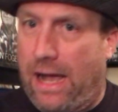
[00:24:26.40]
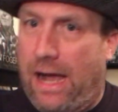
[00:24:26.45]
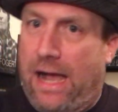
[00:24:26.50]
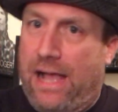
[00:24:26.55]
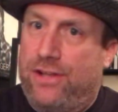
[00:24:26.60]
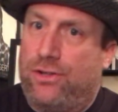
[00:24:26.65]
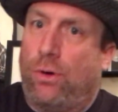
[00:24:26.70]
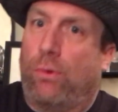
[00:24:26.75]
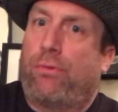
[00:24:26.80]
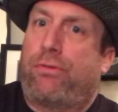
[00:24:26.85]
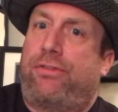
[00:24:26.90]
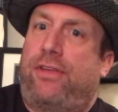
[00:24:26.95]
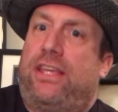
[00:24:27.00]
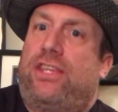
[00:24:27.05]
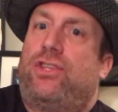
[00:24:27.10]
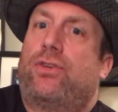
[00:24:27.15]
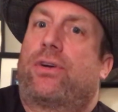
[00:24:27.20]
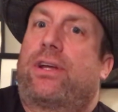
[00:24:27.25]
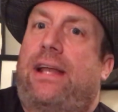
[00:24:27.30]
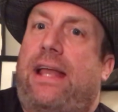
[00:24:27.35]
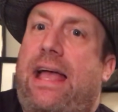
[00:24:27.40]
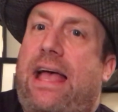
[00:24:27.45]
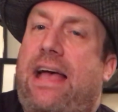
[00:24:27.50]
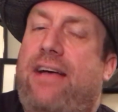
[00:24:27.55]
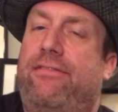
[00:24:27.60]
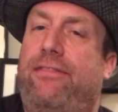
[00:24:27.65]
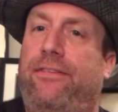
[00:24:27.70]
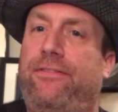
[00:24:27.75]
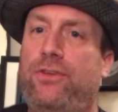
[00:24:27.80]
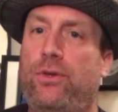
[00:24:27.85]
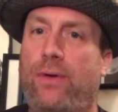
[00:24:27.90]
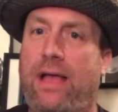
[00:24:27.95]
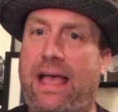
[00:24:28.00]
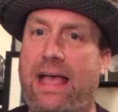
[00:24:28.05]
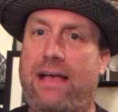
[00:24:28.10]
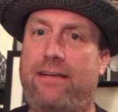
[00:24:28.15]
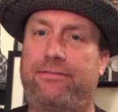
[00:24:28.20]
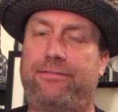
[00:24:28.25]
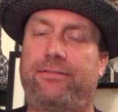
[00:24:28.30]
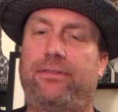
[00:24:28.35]
I don't think you're gonna have, if you
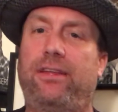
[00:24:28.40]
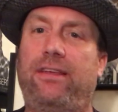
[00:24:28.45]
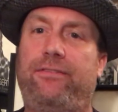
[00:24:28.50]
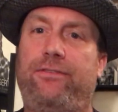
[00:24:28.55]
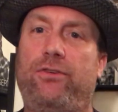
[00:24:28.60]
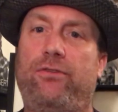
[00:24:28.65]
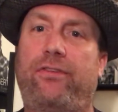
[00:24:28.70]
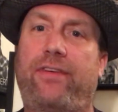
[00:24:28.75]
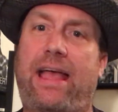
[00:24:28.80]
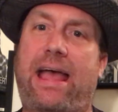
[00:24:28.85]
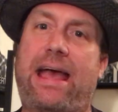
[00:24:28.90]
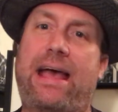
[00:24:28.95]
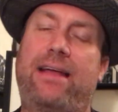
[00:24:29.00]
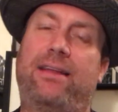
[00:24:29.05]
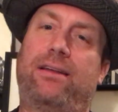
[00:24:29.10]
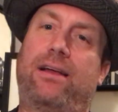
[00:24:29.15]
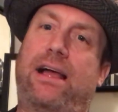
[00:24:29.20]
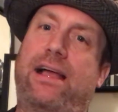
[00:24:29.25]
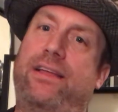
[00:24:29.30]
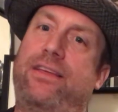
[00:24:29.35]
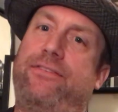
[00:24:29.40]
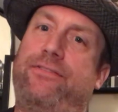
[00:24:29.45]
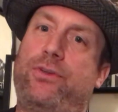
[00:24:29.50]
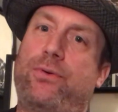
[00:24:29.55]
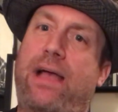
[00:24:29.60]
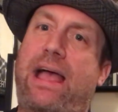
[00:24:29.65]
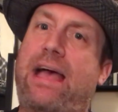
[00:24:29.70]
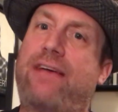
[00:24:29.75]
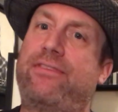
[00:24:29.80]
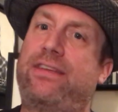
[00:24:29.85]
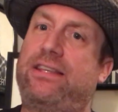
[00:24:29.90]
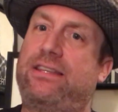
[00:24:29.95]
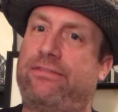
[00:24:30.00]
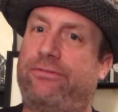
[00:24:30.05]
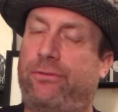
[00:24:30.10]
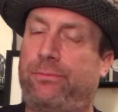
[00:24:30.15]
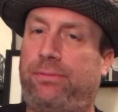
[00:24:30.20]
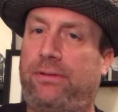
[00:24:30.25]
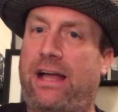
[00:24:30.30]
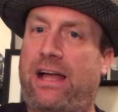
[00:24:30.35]
have a
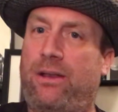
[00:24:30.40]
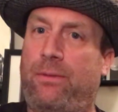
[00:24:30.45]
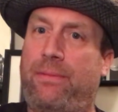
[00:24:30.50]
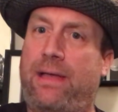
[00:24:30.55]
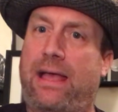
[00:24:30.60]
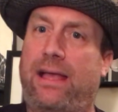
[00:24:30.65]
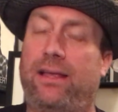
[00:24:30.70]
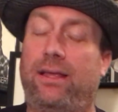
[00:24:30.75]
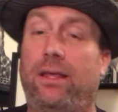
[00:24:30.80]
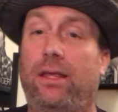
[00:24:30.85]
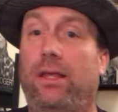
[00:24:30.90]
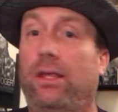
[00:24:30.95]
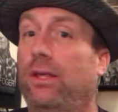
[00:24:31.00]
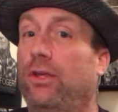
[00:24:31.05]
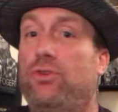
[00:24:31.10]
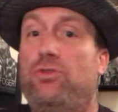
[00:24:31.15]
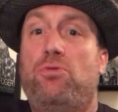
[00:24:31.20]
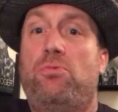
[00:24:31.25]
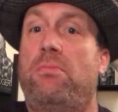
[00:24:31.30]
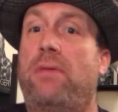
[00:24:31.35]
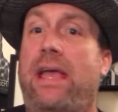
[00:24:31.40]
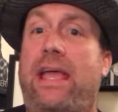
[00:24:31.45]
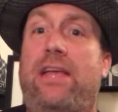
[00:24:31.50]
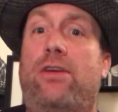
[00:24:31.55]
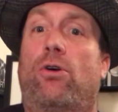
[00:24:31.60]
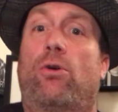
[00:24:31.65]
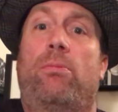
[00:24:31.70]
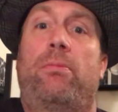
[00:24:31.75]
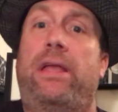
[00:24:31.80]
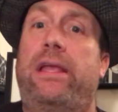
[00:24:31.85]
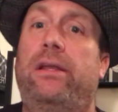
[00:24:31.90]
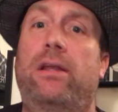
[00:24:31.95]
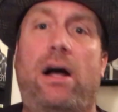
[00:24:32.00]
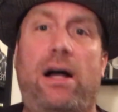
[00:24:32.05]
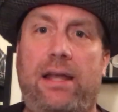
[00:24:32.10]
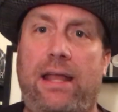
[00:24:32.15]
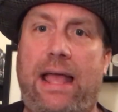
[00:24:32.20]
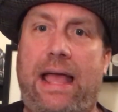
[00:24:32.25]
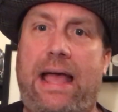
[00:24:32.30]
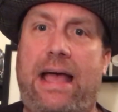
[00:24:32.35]
different platter mat, you may or may
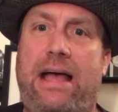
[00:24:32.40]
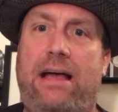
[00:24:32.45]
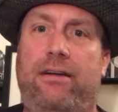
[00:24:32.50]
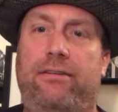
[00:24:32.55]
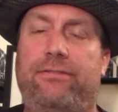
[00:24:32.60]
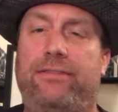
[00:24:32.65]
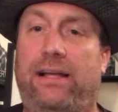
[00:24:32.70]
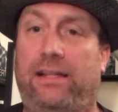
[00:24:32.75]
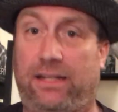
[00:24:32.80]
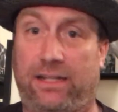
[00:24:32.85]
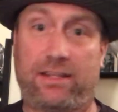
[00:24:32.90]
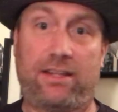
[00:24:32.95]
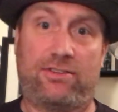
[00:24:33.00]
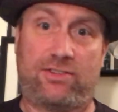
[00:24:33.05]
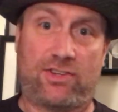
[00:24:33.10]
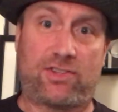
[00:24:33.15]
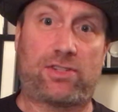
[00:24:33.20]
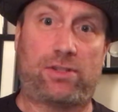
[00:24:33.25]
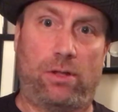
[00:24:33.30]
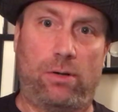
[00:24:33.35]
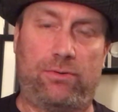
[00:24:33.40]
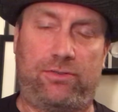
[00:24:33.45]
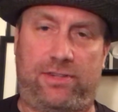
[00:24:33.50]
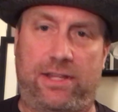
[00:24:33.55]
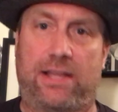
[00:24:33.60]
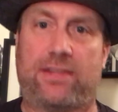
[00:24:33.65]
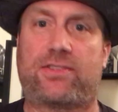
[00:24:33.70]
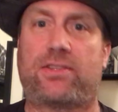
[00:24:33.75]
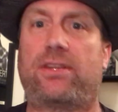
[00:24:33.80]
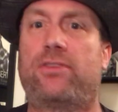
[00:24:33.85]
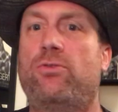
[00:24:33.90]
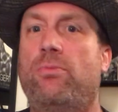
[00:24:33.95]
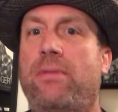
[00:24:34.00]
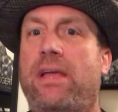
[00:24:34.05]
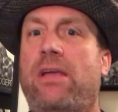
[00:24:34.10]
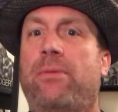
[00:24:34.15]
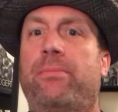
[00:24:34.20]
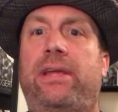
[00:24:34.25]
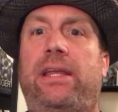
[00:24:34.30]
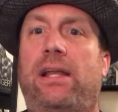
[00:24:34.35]
not have, I like to disclose this, you
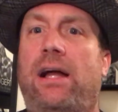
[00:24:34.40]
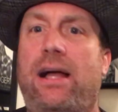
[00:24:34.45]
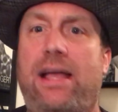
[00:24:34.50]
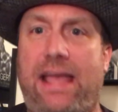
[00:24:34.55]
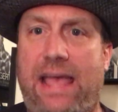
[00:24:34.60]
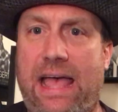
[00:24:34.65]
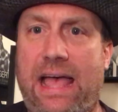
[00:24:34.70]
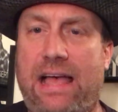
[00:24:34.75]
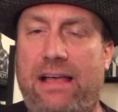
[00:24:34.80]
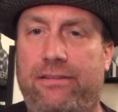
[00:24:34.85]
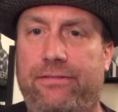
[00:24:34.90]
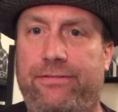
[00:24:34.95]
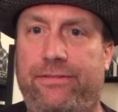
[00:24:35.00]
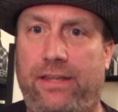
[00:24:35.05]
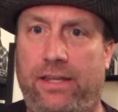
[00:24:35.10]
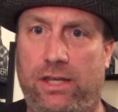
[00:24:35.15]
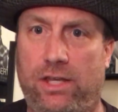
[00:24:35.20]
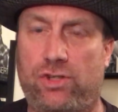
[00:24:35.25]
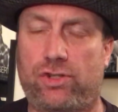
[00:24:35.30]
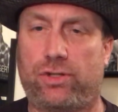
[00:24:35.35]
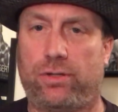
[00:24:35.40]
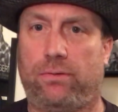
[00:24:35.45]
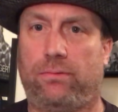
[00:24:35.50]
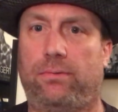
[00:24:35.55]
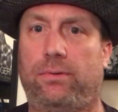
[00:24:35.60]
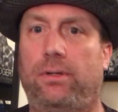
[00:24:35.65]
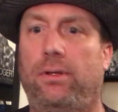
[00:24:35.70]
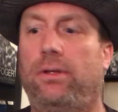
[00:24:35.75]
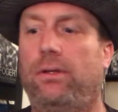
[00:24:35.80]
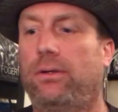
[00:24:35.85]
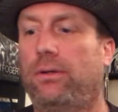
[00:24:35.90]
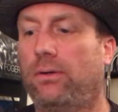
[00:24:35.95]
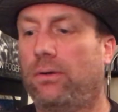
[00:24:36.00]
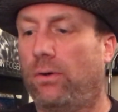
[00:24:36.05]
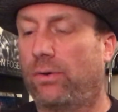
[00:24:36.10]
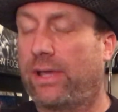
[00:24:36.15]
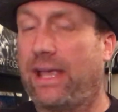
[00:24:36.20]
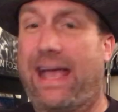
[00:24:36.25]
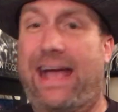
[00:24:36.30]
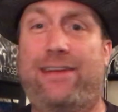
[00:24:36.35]
may or may not have an issue.
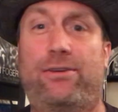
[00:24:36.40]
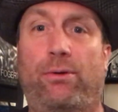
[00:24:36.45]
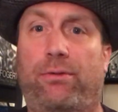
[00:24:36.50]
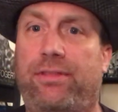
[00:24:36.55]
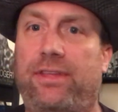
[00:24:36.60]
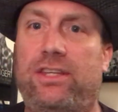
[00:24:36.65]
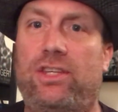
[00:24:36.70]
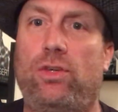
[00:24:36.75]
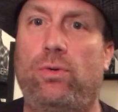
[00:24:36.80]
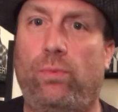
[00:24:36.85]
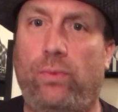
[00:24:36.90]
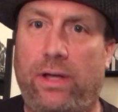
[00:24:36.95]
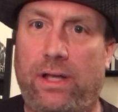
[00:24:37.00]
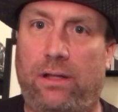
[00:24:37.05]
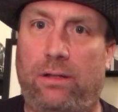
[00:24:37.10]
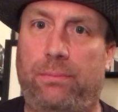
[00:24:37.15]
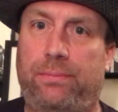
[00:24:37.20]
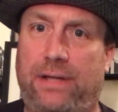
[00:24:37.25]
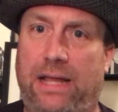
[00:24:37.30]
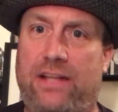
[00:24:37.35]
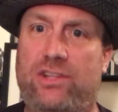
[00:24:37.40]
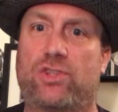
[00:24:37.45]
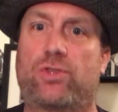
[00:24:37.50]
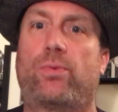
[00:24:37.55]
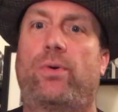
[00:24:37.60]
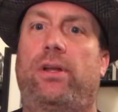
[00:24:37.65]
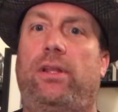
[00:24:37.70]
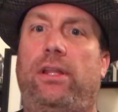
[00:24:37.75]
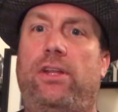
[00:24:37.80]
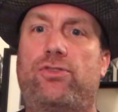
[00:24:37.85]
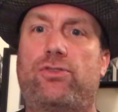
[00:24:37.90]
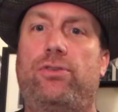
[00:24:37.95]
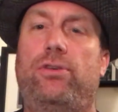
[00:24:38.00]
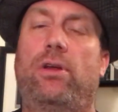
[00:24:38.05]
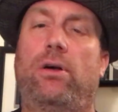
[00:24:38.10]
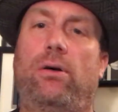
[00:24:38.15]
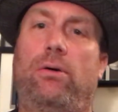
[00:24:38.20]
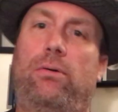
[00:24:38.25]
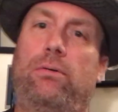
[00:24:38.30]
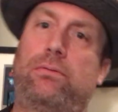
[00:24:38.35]
Okay, I don't think you will, but I just want to let you
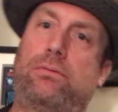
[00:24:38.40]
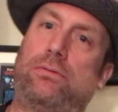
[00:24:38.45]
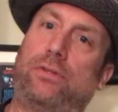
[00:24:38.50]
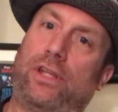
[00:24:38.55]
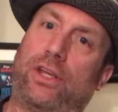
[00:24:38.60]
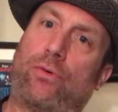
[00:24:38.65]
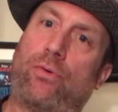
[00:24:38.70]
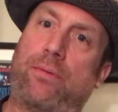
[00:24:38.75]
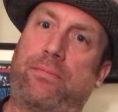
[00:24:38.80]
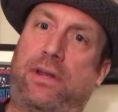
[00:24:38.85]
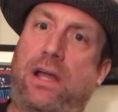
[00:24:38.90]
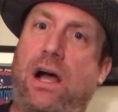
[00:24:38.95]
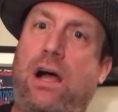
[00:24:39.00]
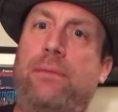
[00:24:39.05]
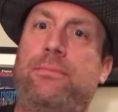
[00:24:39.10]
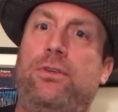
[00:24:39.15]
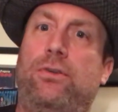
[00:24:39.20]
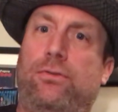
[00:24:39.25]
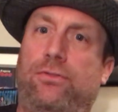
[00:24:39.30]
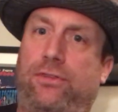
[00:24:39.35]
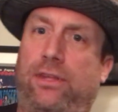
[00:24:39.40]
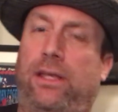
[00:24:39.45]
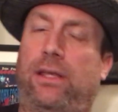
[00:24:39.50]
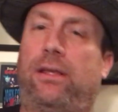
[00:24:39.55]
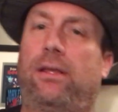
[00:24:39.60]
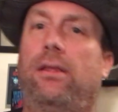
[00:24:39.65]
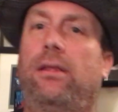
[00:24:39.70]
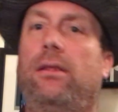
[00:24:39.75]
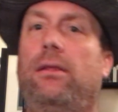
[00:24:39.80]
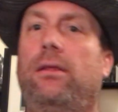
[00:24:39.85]
know the equipment I'm using.